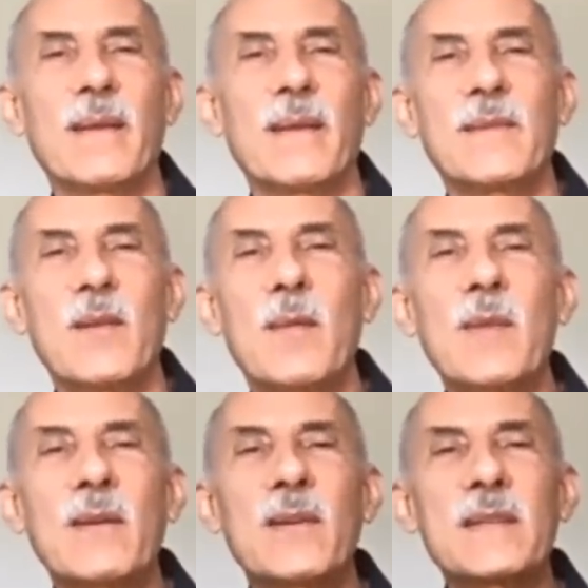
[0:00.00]
Now, I'm
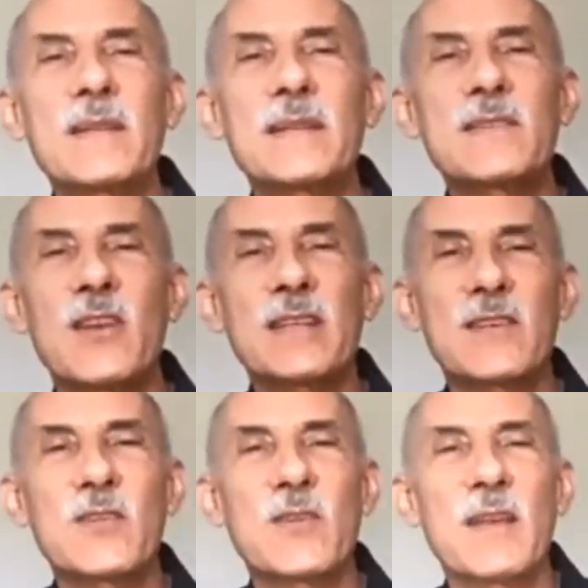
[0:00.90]
not going to suggest
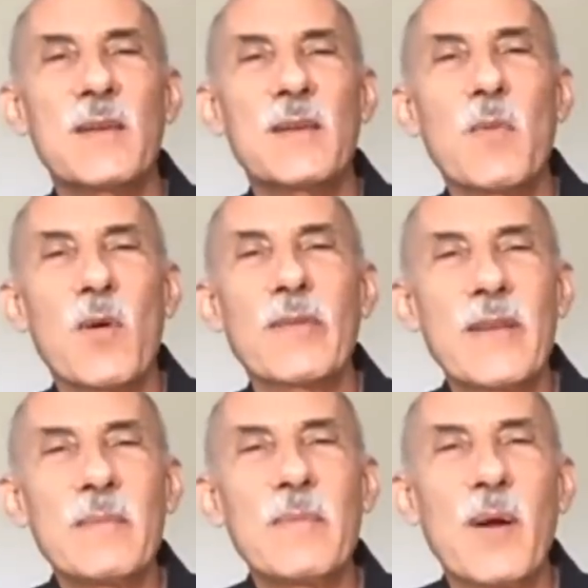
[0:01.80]
you get your
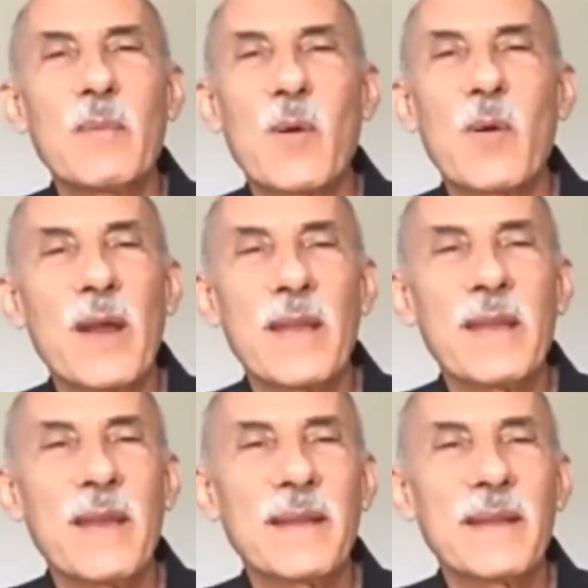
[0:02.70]
morphine pump quite
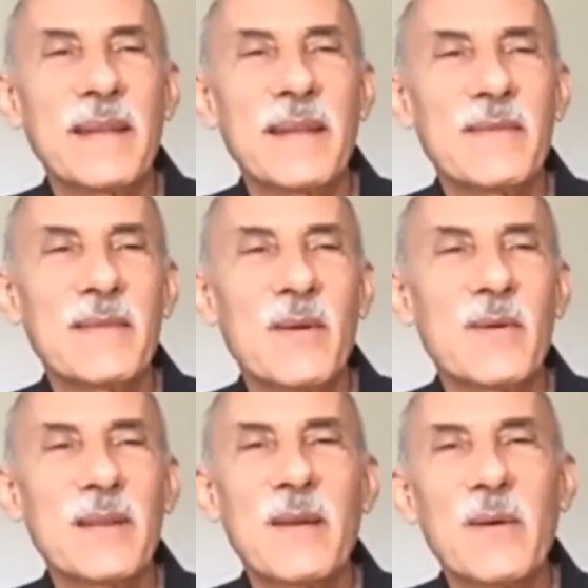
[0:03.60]
yet, even though I
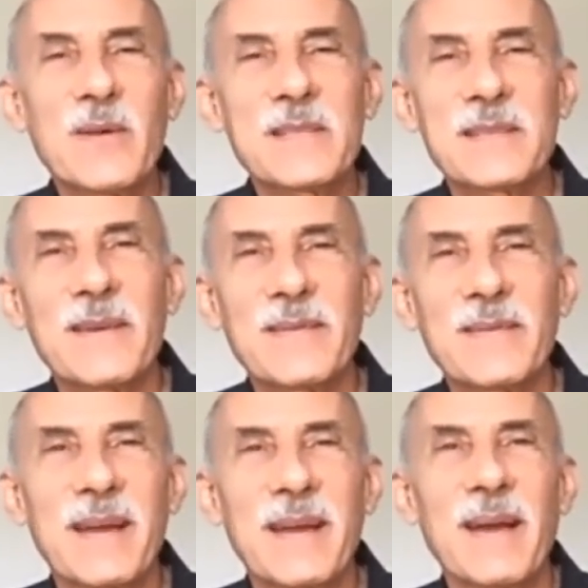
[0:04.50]
know it's a tough
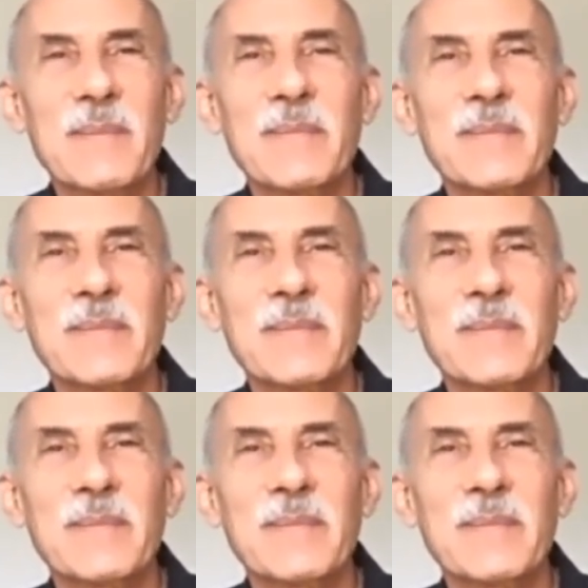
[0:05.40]
time.